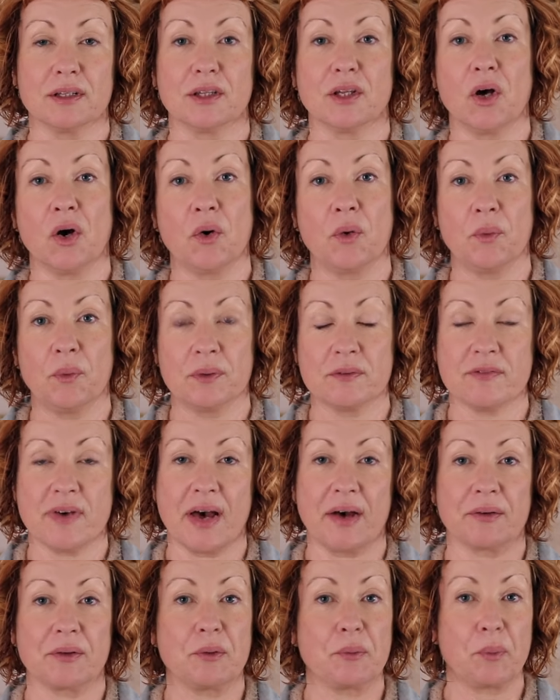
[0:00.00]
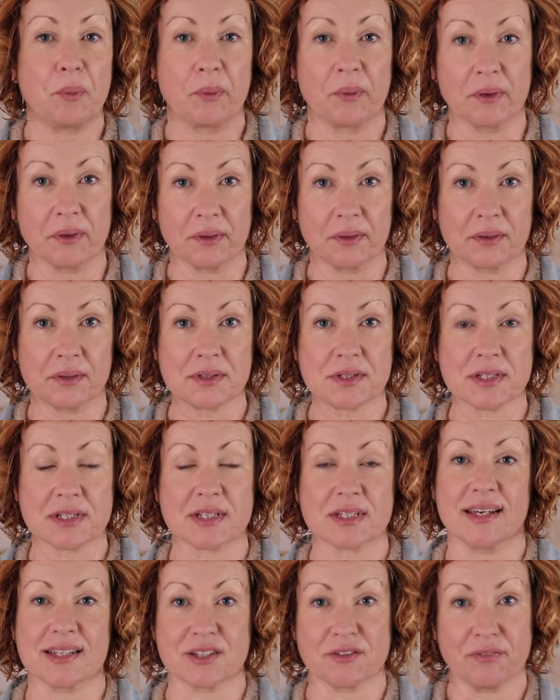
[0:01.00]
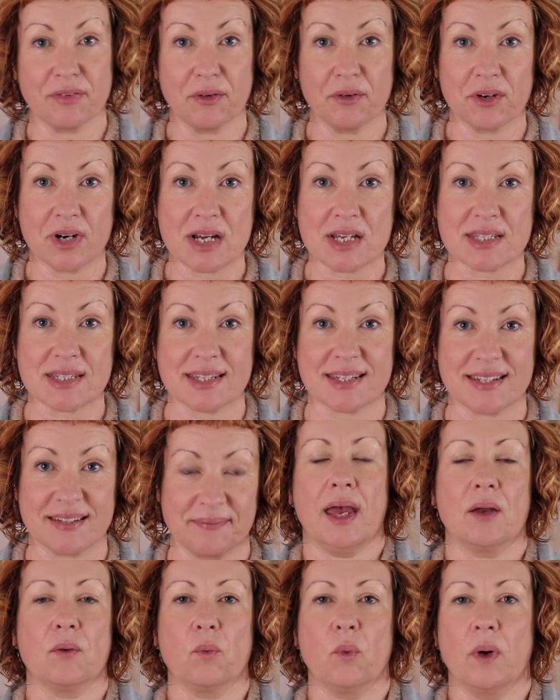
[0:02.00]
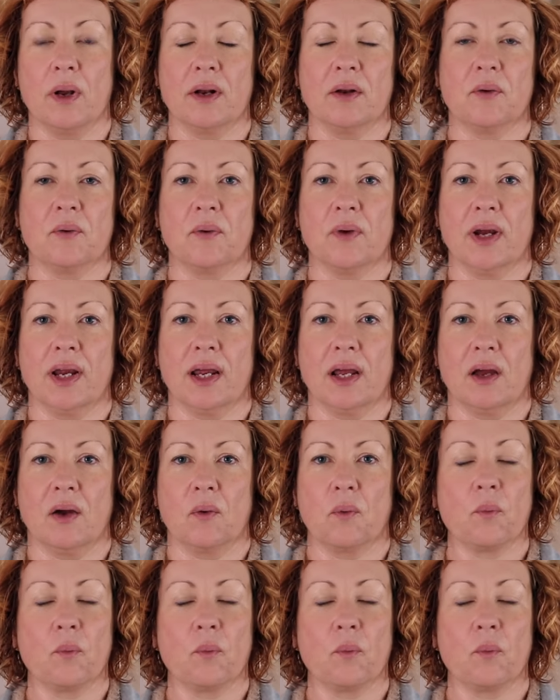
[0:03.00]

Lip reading: low-value orders as a florist and wondering